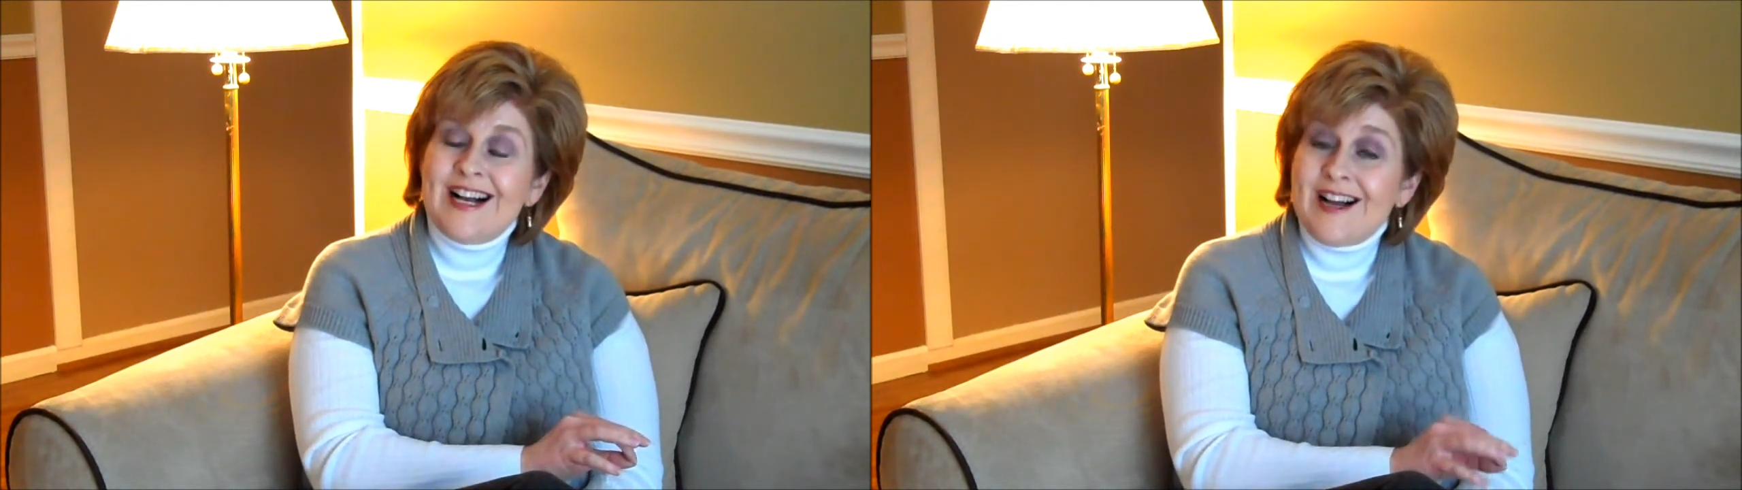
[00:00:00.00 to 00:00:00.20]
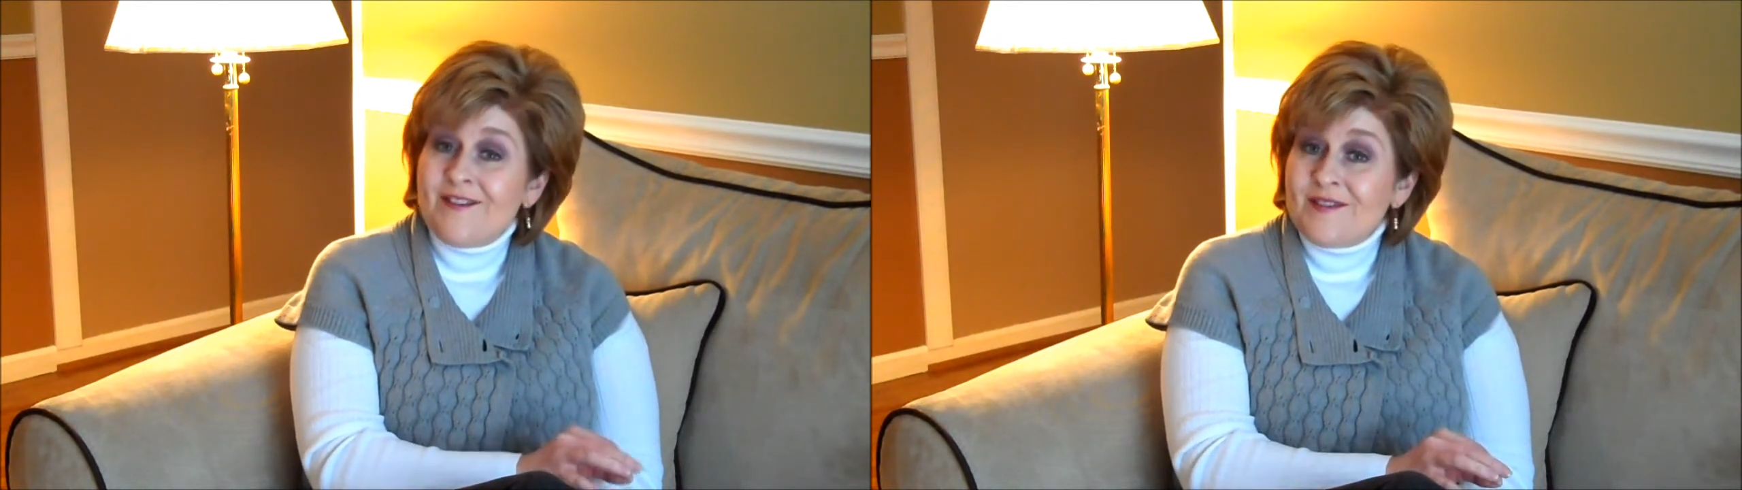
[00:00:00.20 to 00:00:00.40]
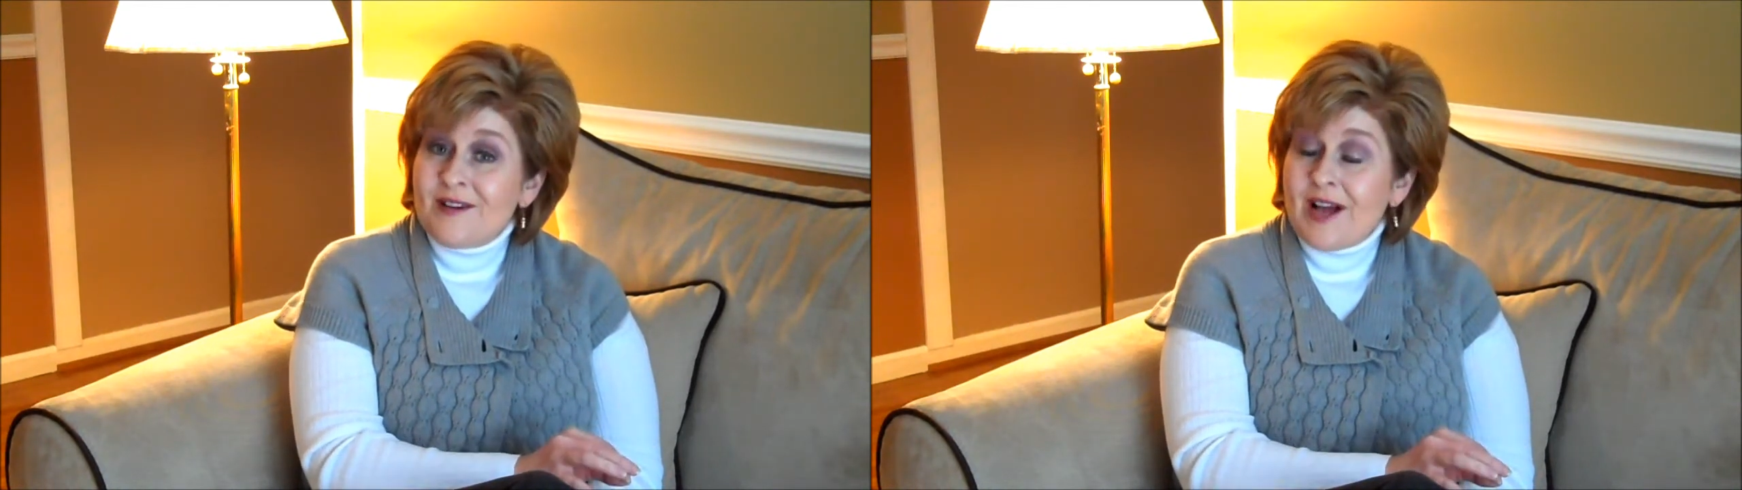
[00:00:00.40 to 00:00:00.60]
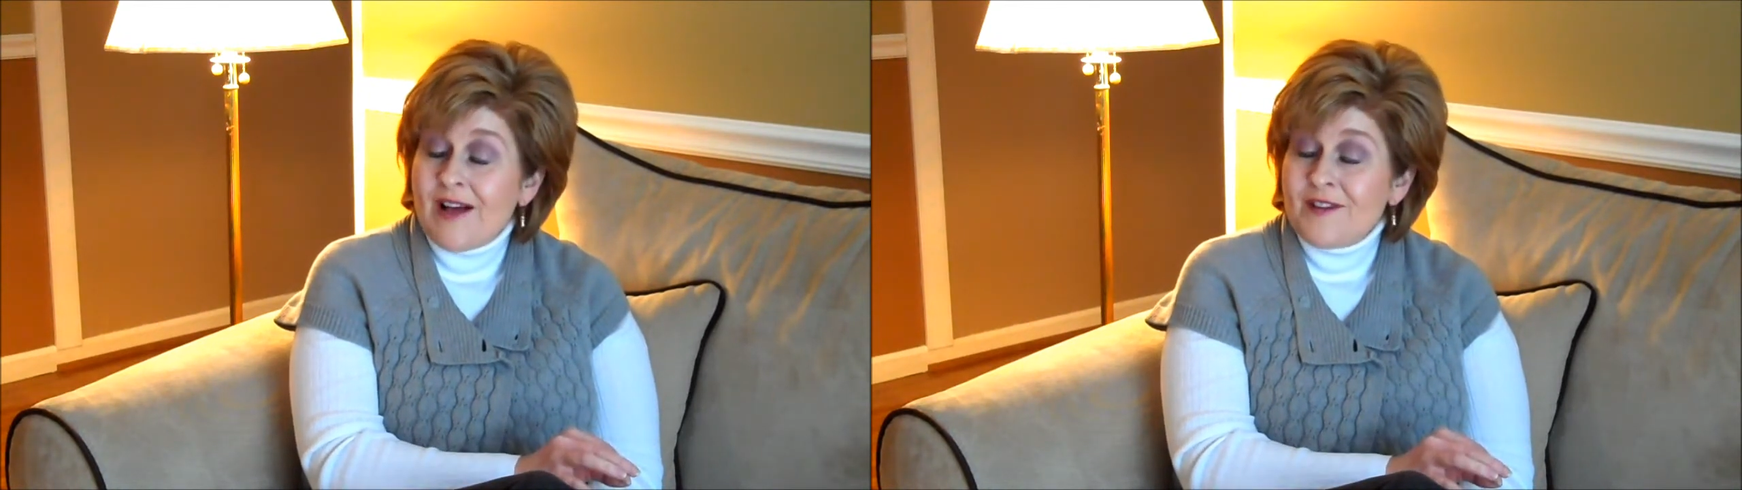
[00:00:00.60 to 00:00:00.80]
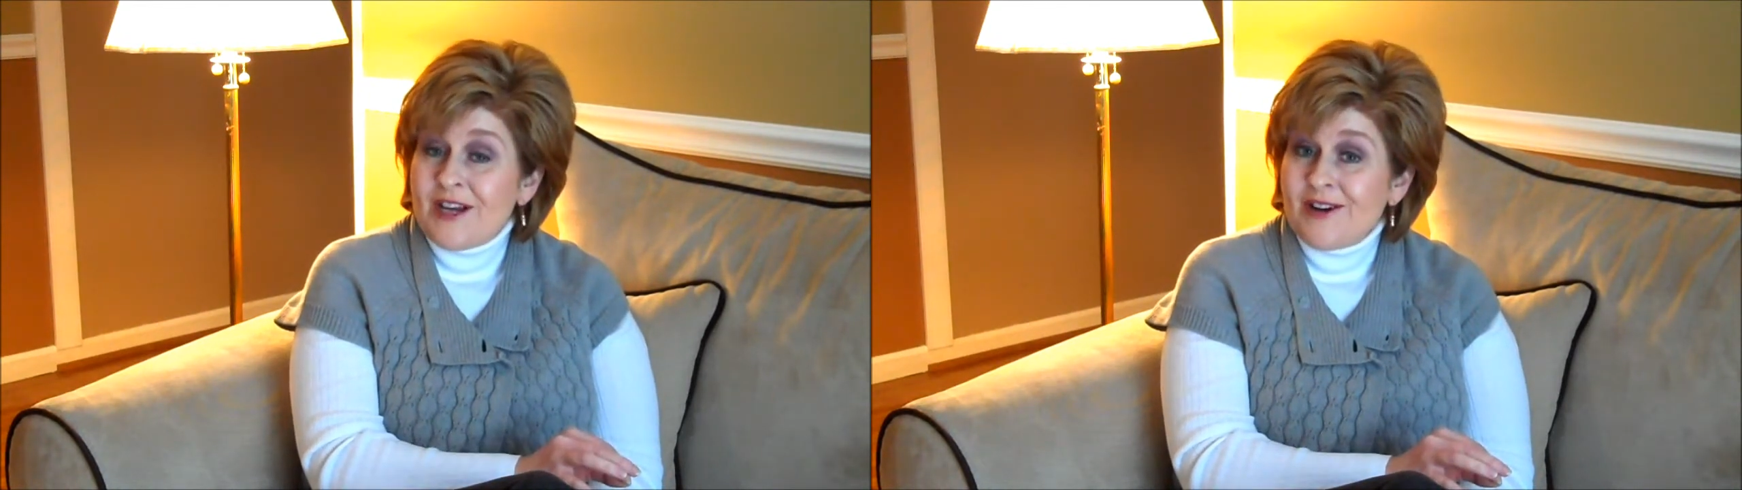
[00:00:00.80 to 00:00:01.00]
of
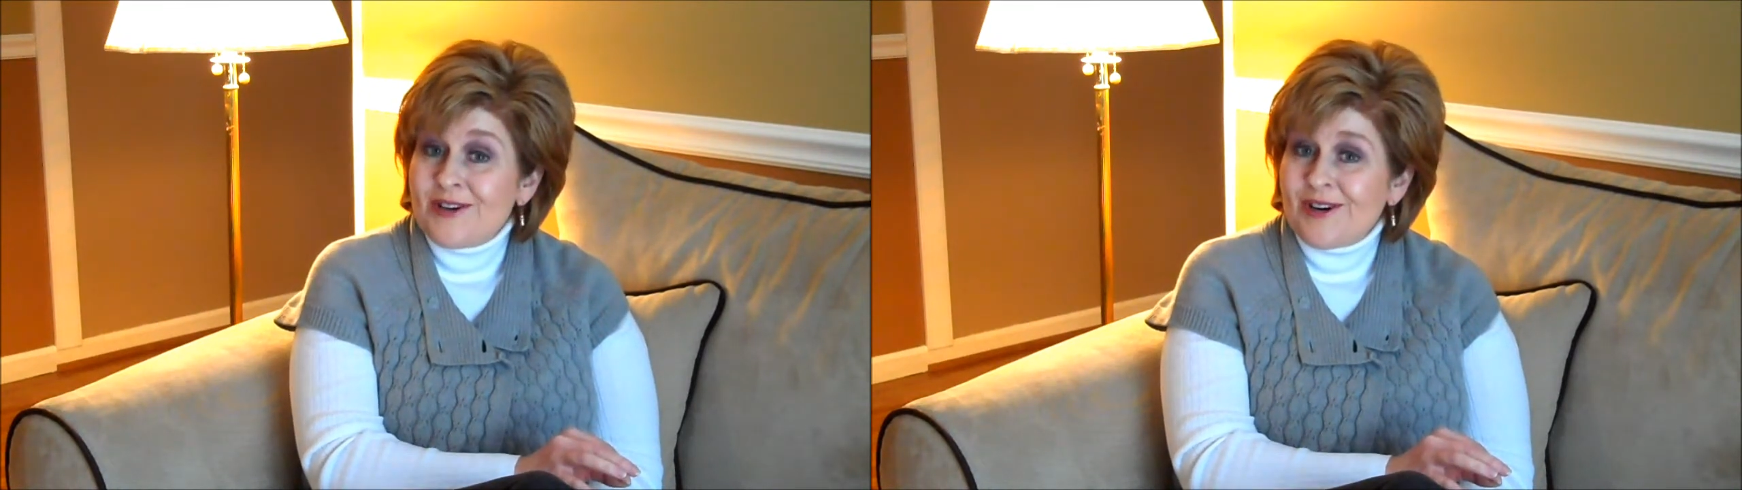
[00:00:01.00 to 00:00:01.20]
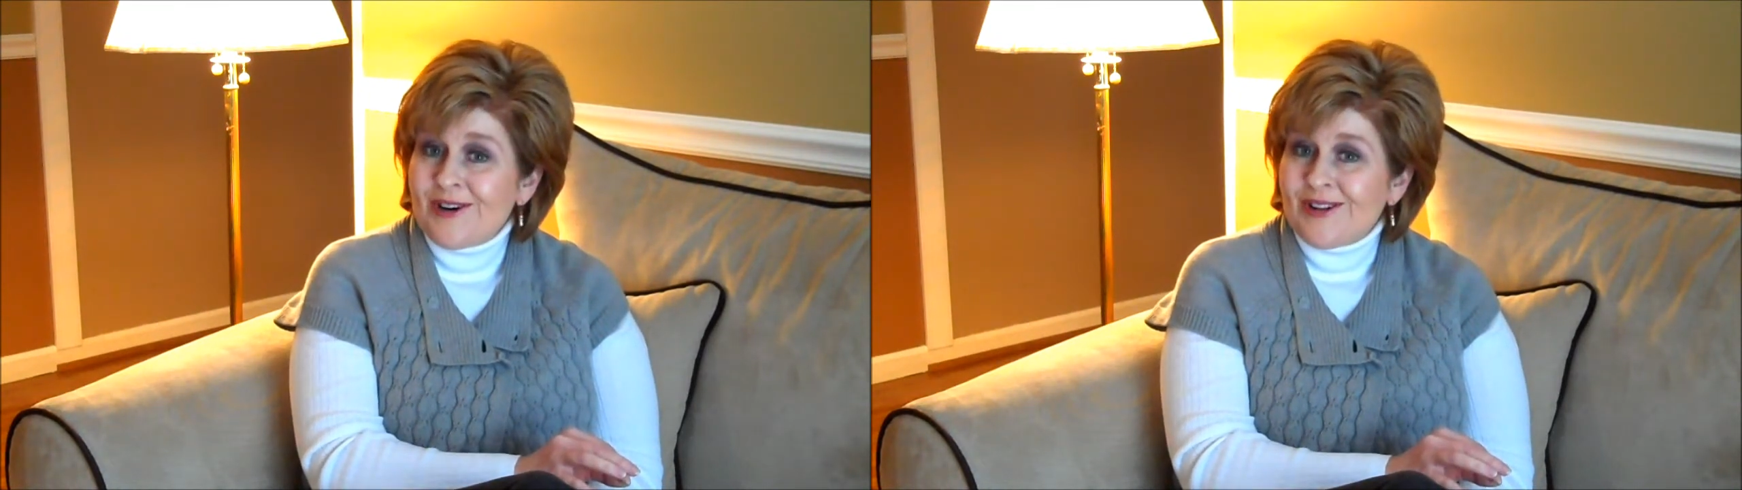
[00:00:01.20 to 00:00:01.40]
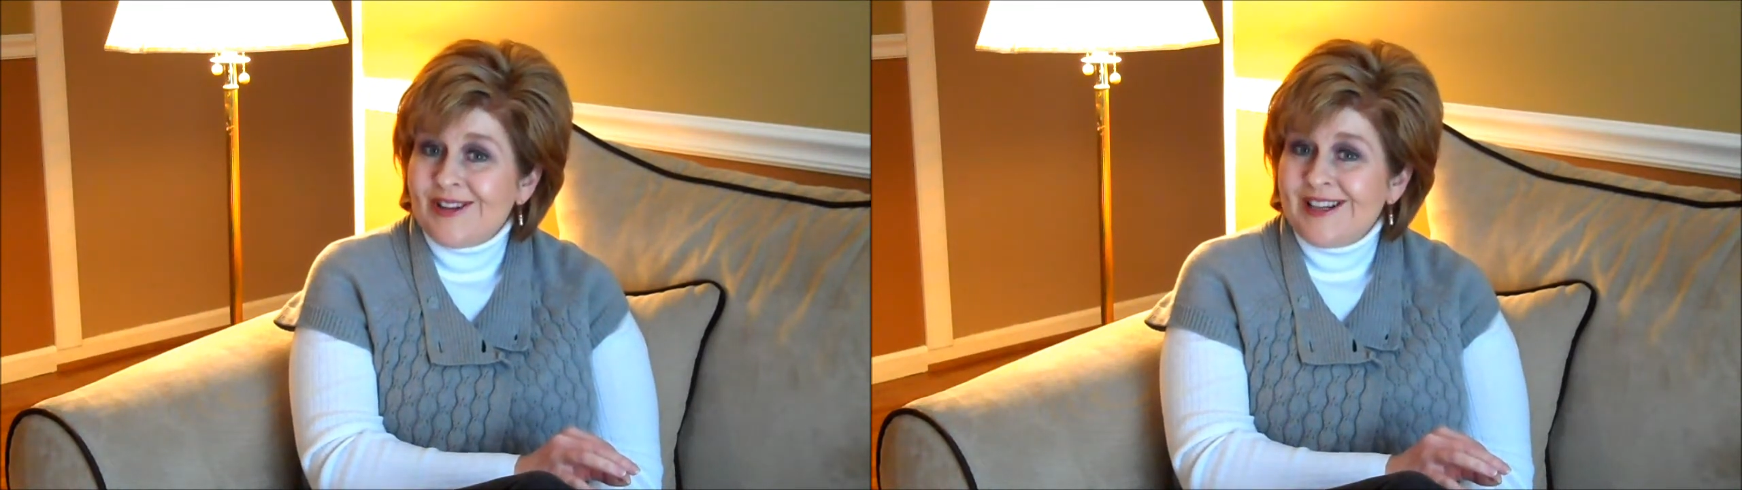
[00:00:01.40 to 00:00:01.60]
a young girl.